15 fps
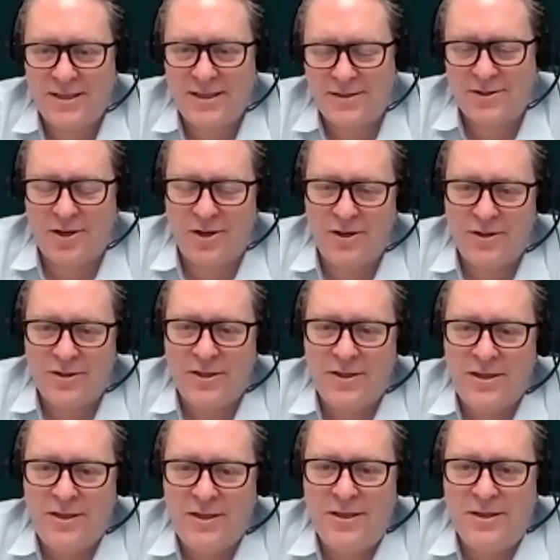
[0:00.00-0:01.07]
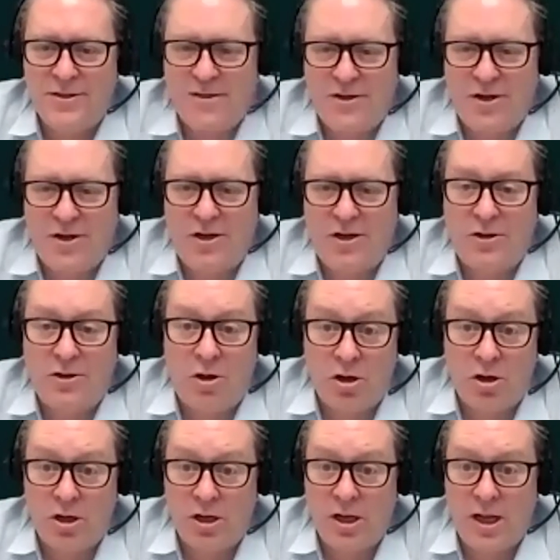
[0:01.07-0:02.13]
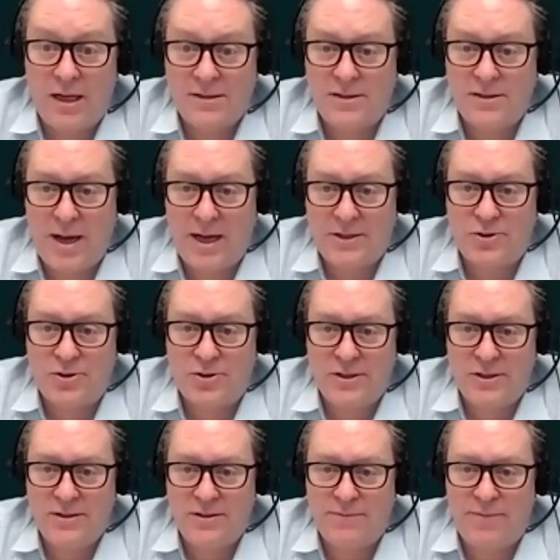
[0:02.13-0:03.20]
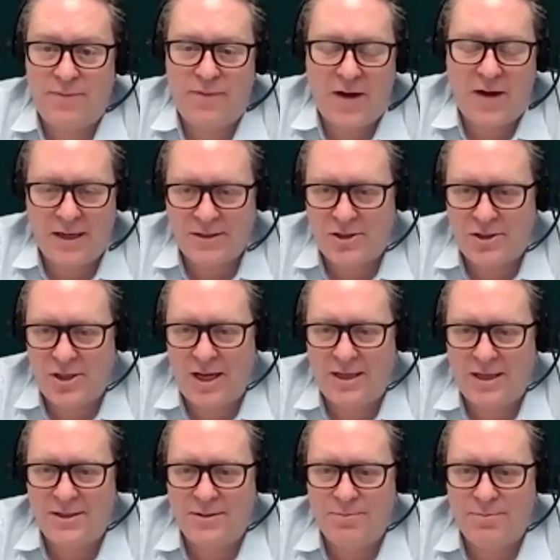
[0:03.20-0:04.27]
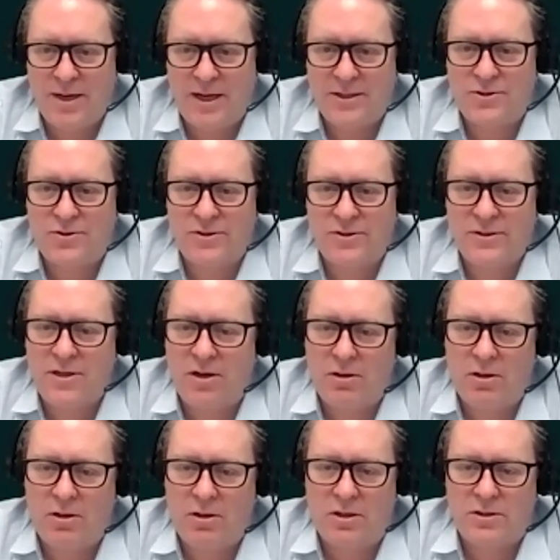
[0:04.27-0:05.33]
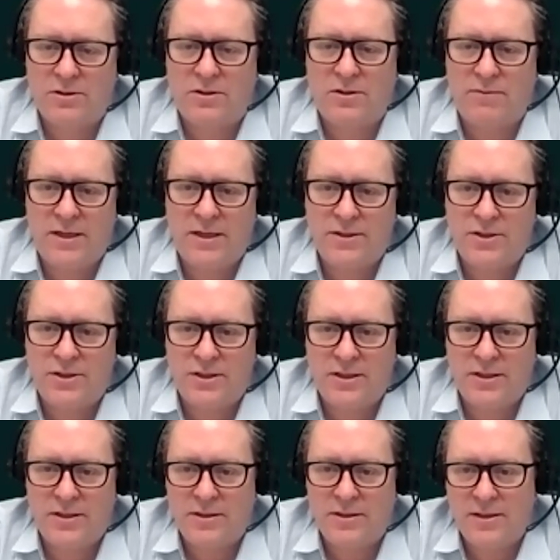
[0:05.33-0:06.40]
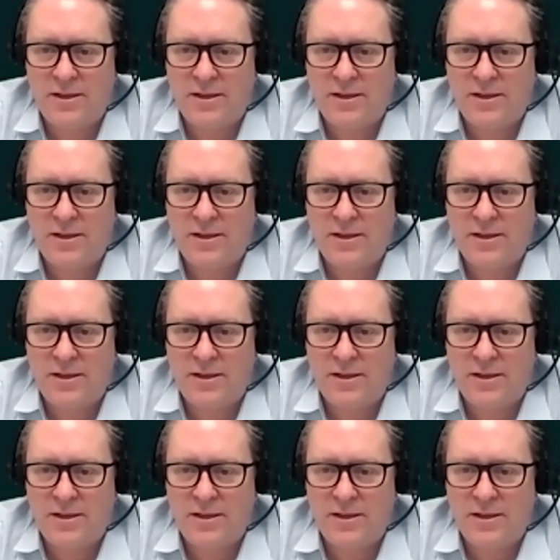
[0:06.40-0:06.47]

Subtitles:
So, you know, long-lasting batteries, fast-charging batteries, lots of energy,